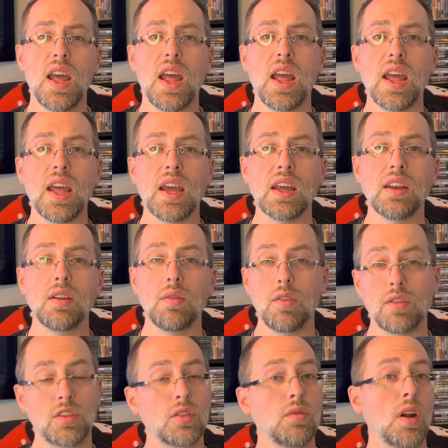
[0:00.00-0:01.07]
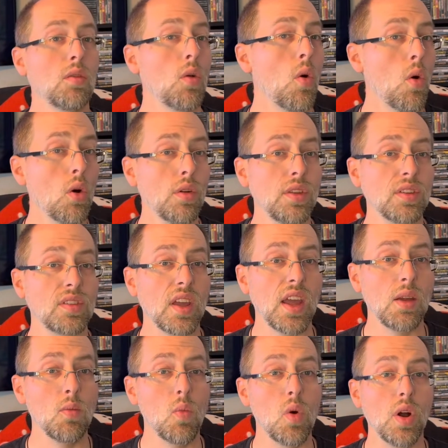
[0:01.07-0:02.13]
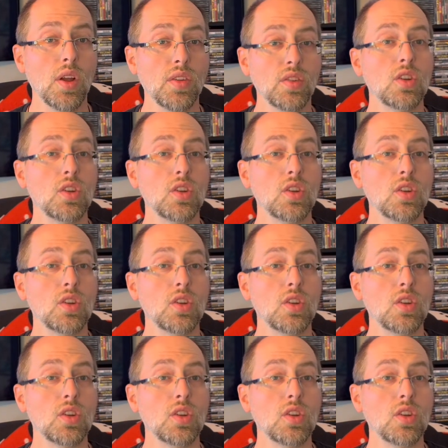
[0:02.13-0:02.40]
and of the survival horror of this game was